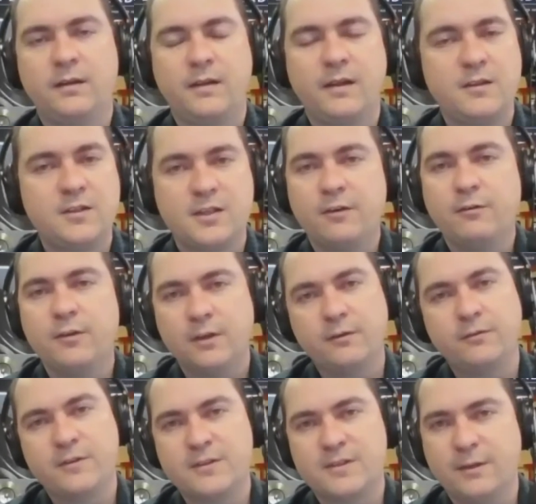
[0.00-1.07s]
share a lot
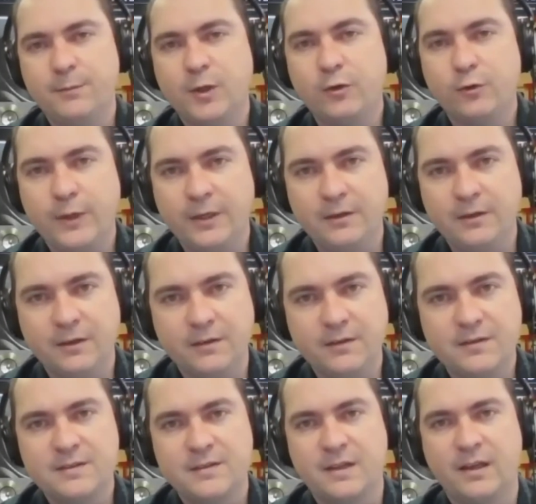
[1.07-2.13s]
of the same
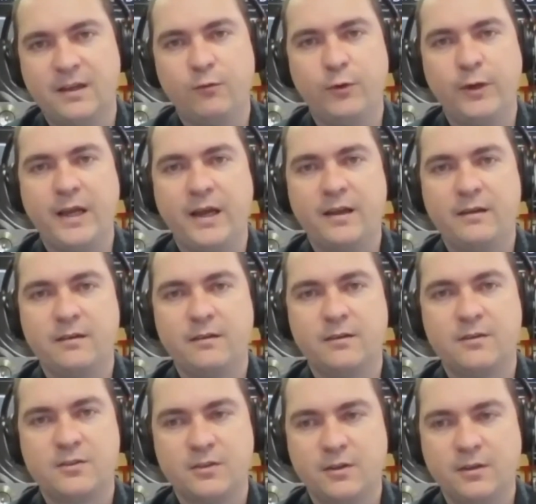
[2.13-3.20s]
ingredients, and we had
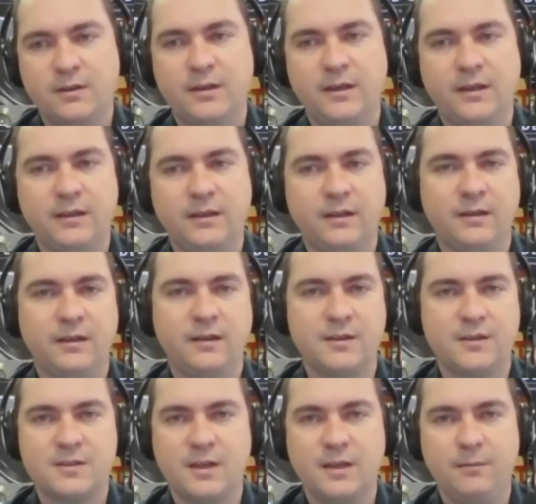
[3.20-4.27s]
certainly the
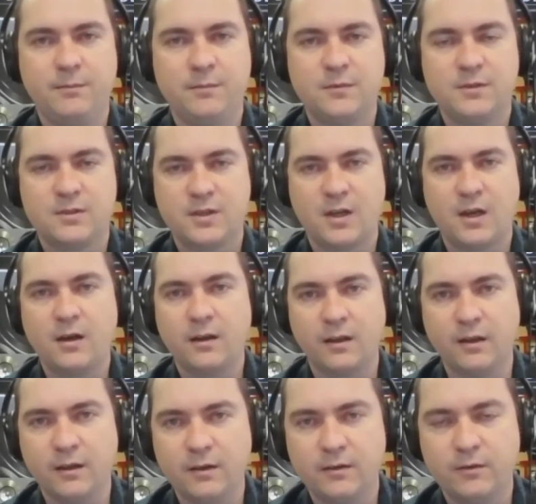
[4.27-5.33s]
same
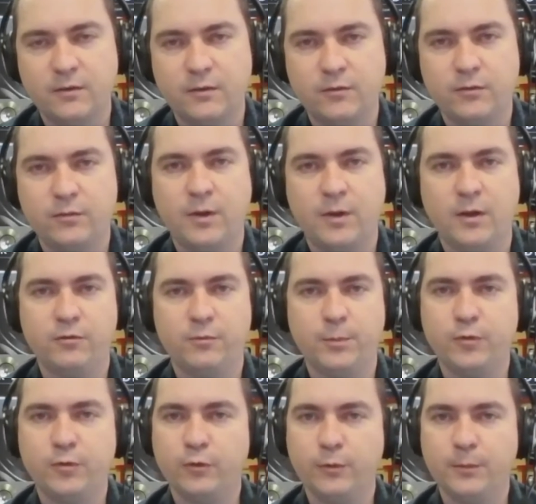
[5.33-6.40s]
target of
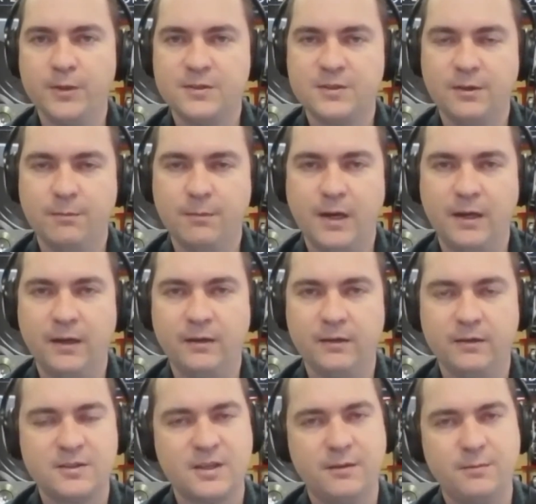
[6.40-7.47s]
performance in mind
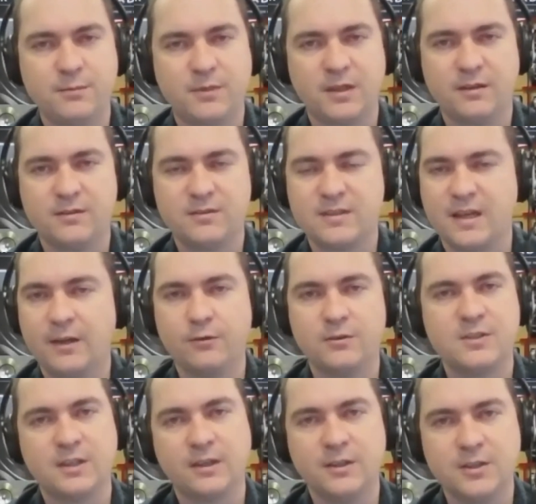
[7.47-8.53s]
and same kind of sound
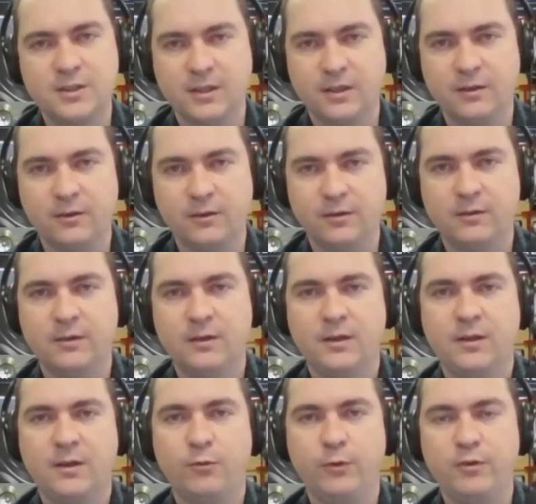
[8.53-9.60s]
signature that
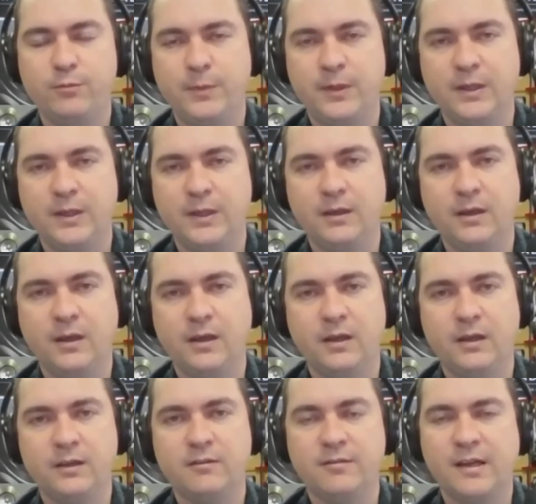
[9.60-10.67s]
we've been
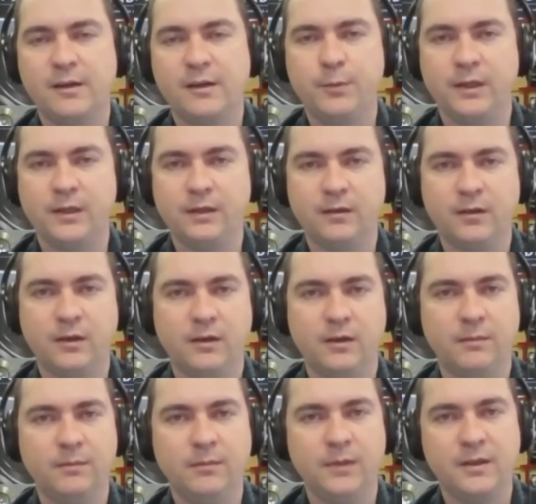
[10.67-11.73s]
developing.
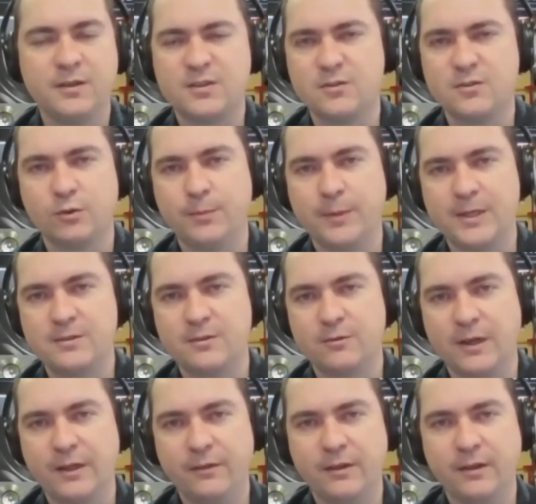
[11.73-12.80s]
And this is all based
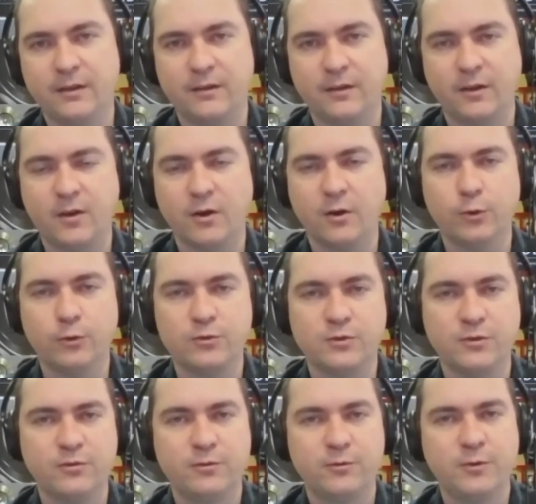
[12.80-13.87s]
around the goals
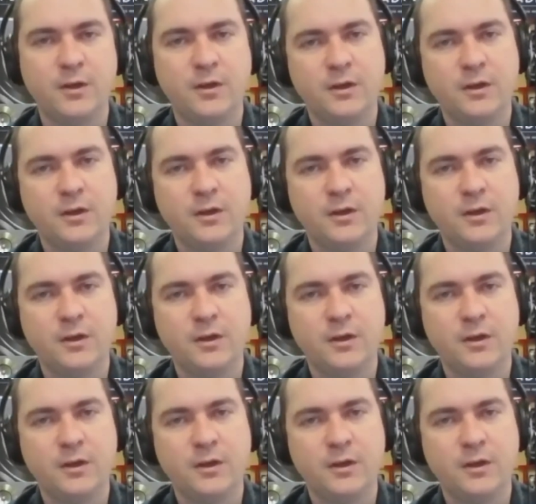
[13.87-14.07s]
of